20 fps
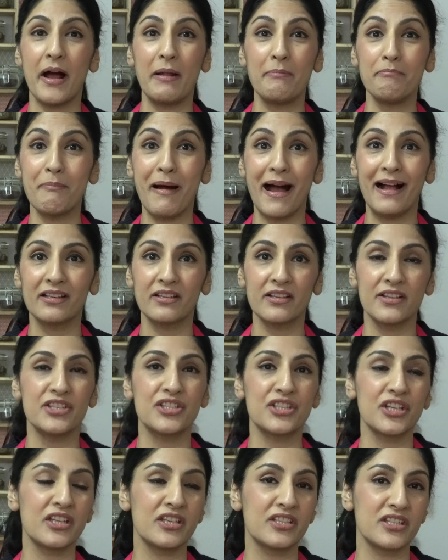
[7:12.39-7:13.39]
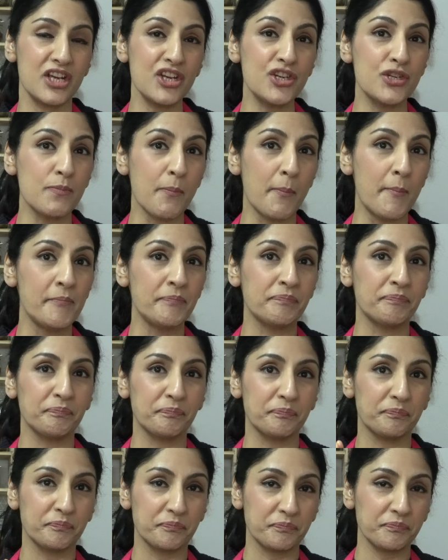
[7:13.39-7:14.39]
and mildness to the dish.
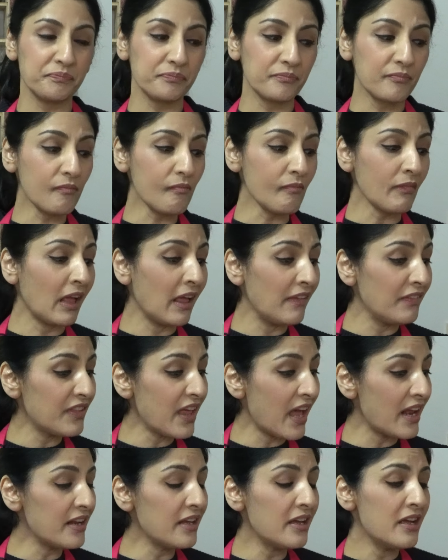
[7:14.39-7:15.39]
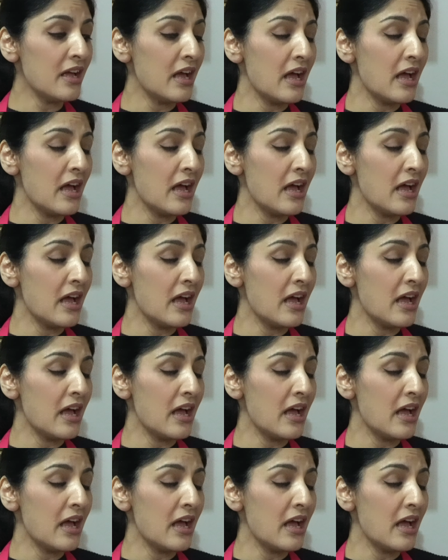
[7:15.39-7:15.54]
And then